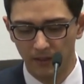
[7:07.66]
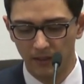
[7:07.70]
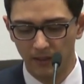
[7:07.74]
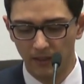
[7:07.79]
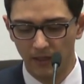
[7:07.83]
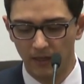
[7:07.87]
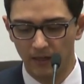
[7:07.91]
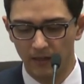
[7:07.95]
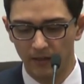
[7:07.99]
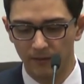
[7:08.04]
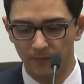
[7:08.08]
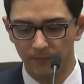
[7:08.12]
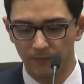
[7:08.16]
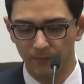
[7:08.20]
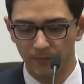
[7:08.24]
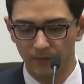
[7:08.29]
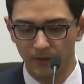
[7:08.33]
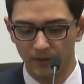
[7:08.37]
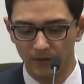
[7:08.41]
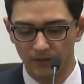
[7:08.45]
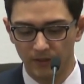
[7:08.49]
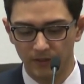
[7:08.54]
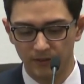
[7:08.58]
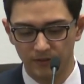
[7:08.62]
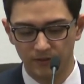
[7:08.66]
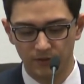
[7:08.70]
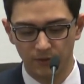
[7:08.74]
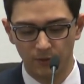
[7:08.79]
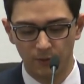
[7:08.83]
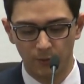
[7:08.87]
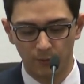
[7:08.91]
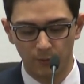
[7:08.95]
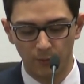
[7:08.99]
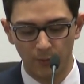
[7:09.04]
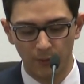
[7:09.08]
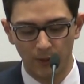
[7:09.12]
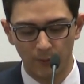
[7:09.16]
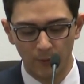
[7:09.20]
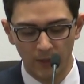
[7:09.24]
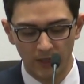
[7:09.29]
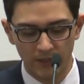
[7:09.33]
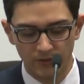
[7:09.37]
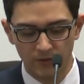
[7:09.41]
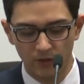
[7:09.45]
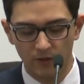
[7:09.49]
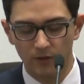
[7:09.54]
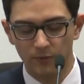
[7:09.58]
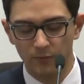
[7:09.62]
kind of, so when I
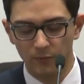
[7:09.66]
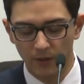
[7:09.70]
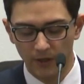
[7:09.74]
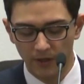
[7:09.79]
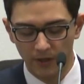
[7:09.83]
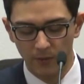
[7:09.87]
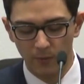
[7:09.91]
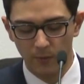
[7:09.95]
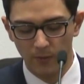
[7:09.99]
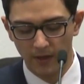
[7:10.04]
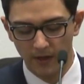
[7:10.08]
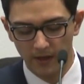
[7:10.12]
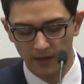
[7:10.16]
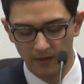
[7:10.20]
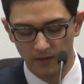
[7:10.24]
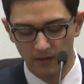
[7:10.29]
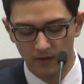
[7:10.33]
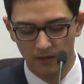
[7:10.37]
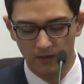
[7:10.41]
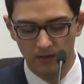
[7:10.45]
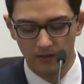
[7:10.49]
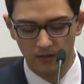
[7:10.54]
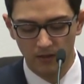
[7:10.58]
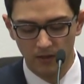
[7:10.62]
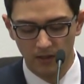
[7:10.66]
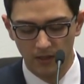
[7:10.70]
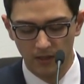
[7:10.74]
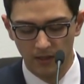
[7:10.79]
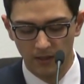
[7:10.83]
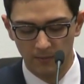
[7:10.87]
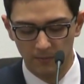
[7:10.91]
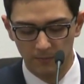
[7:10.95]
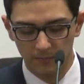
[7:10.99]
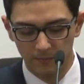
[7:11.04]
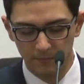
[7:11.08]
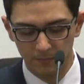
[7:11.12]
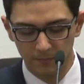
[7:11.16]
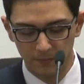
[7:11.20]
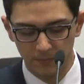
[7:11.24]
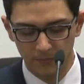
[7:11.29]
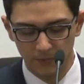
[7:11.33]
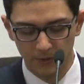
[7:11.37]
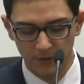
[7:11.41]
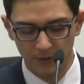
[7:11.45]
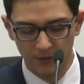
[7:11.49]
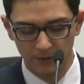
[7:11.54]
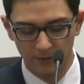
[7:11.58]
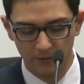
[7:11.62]
started running away,
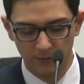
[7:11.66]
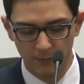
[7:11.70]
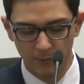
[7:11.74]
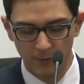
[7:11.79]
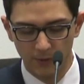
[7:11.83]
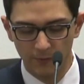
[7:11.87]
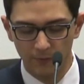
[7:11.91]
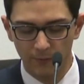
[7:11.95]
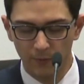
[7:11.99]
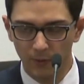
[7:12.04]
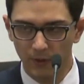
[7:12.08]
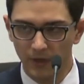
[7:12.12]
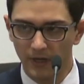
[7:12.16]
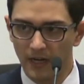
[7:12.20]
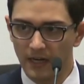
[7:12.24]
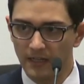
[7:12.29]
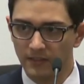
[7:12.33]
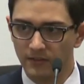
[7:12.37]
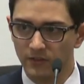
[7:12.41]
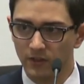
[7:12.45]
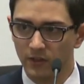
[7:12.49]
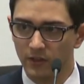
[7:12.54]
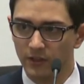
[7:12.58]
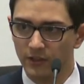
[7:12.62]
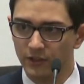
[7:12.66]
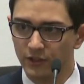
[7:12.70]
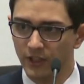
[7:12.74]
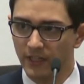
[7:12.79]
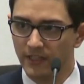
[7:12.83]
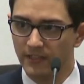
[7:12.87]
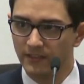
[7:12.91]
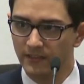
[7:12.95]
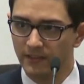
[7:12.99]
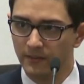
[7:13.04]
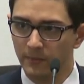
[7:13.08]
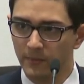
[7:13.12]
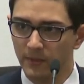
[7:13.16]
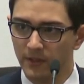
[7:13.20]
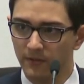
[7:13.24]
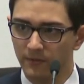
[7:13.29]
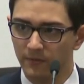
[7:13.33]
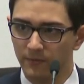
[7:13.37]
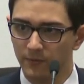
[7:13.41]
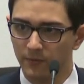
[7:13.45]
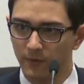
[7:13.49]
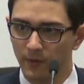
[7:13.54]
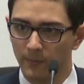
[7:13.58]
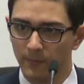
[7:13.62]
the 3 or 4 guys started chasing me
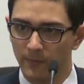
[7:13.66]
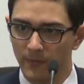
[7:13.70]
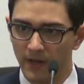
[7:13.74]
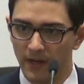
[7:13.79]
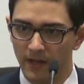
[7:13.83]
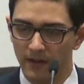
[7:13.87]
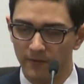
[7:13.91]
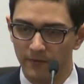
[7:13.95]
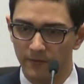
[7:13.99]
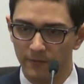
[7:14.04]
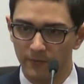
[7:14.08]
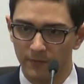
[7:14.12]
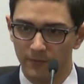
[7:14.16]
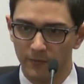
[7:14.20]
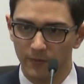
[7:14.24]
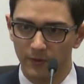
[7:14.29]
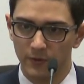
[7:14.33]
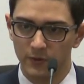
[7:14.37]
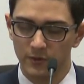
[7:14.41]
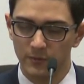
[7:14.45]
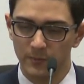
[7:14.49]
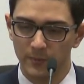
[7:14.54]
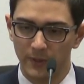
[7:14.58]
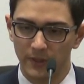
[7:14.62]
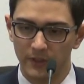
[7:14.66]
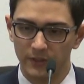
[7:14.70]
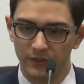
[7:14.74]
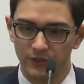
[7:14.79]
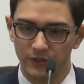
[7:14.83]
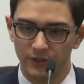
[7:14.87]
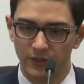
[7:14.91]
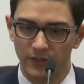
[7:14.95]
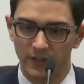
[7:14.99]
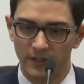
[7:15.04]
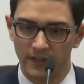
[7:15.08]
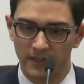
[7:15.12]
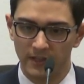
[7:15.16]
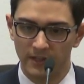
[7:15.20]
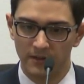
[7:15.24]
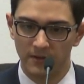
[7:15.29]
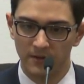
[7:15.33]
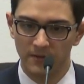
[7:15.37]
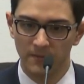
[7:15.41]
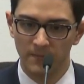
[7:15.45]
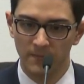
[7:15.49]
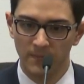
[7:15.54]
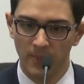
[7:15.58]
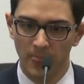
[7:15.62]
from that first punch, and
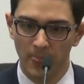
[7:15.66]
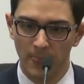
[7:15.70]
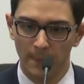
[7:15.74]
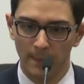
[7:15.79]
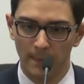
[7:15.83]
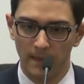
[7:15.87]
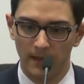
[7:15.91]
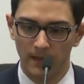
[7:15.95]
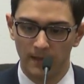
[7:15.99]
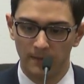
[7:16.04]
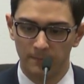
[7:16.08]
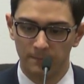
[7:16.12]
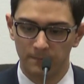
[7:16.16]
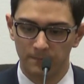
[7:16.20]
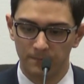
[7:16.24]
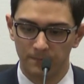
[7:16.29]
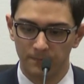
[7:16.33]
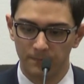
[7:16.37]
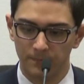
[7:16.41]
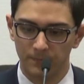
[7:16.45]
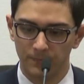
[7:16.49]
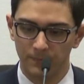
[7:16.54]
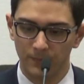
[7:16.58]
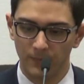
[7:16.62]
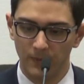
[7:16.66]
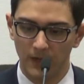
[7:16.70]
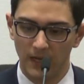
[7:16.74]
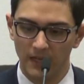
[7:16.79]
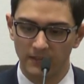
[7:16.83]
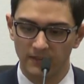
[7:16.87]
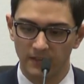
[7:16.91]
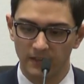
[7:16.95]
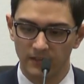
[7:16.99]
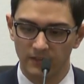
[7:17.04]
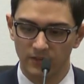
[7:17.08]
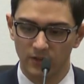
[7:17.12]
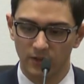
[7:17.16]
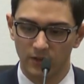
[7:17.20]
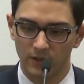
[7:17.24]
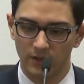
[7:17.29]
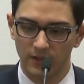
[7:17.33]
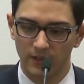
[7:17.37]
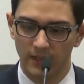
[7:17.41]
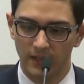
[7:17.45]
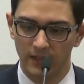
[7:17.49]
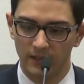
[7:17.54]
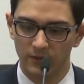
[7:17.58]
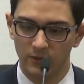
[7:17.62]
then as I
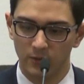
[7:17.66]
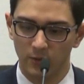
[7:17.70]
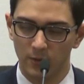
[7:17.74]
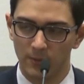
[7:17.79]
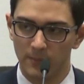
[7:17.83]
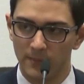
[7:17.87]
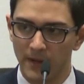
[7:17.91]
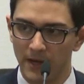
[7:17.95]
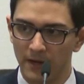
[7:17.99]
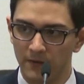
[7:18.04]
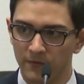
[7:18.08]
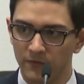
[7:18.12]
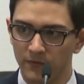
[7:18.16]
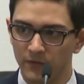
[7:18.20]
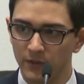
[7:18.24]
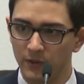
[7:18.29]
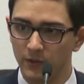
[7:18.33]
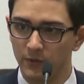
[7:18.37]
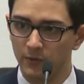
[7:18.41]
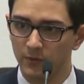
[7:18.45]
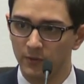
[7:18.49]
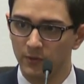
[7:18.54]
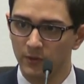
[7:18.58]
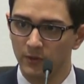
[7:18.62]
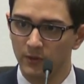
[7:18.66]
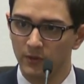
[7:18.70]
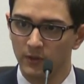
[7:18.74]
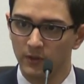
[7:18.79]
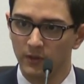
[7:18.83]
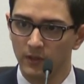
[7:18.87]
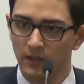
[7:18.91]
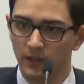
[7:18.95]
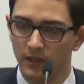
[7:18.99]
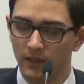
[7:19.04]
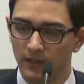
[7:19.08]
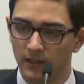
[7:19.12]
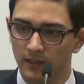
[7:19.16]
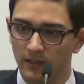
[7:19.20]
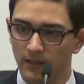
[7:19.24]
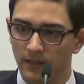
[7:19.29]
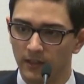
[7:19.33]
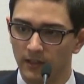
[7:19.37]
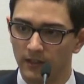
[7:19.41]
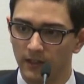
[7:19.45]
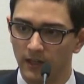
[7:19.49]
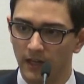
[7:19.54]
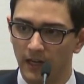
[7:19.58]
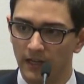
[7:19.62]
started getting toward Mountain View,
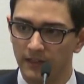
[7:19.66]
I